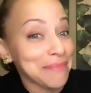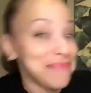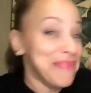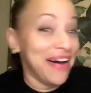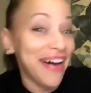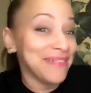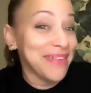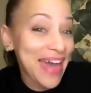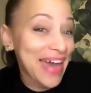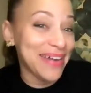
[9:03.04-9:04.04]
if my aunt
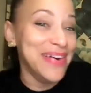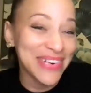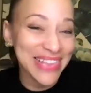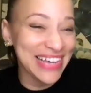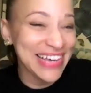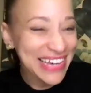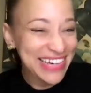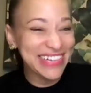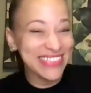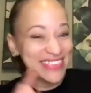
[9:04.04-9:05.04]
came
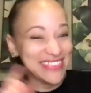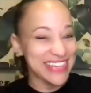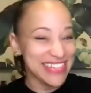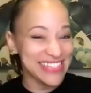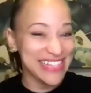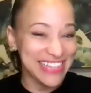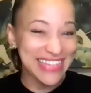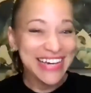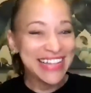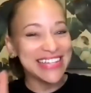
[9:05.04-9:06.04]
who lived in Houston,
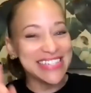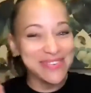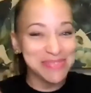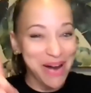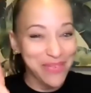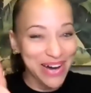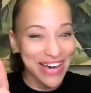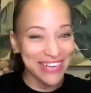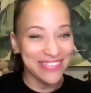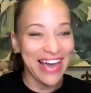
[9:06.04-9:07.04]
then she was my
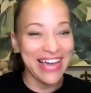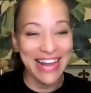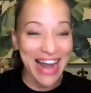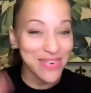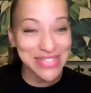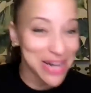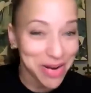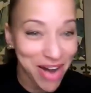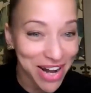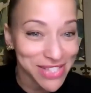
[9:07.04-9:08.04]
one, right? And I was getting her
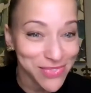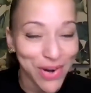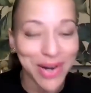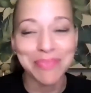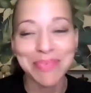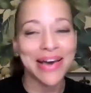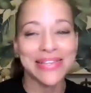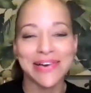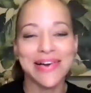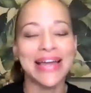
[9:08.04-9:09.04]
products for her, but I was
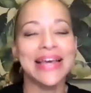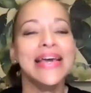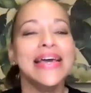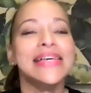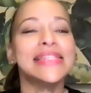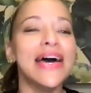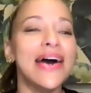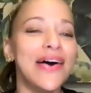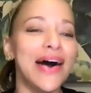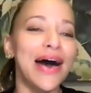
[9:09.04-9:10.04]
all right. So
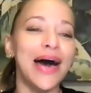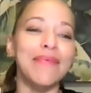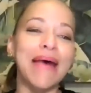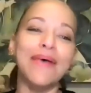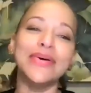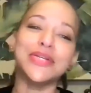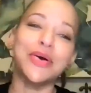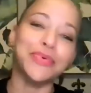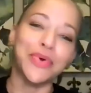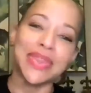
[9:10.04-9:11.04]
I would do
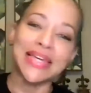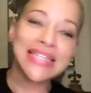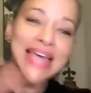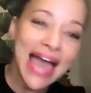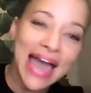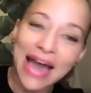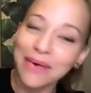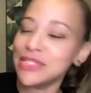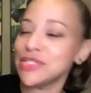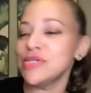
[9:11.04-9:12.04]
them during the day. I
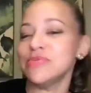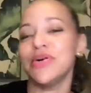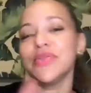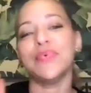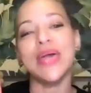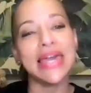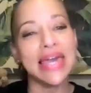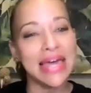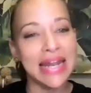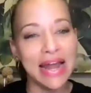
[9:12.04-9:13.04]
would do them, on the
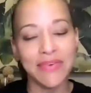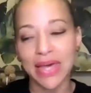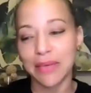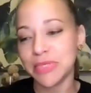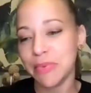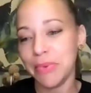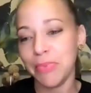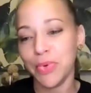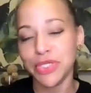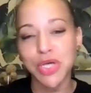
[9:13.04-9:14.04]
weekend and everything. Some
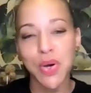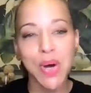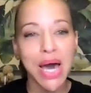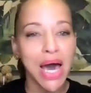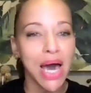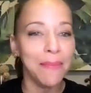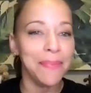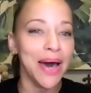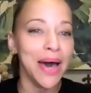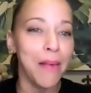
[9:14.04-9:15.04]
people would show up.
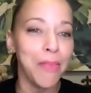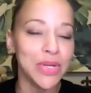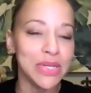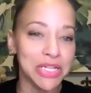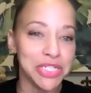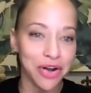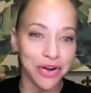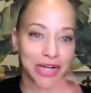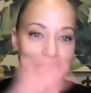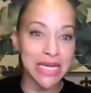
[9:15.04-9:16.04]
I remember one time I shared on
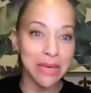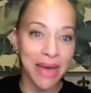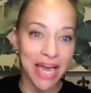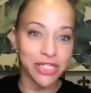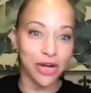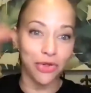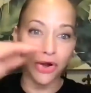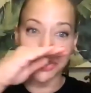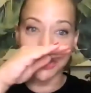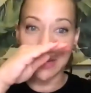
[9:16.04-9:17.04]
our team page, our
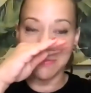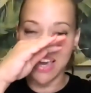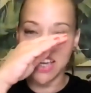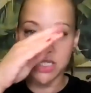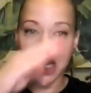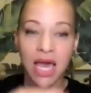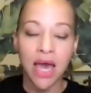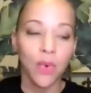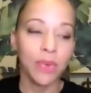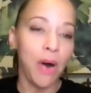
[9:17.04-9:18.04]
larger team page,
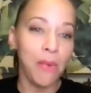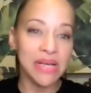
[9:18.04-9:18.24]
with all my